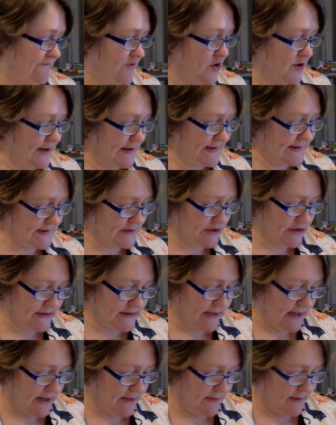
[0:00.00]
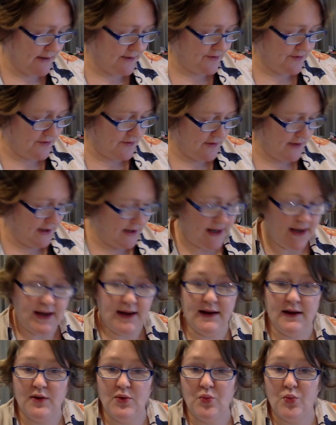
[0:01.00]
40 stitches high by
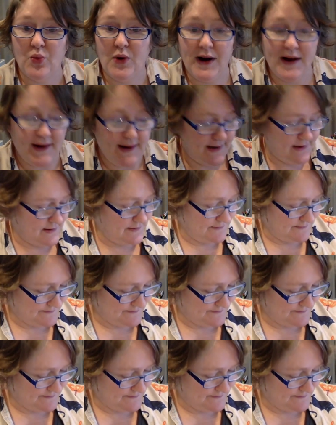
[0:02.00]
38 wide.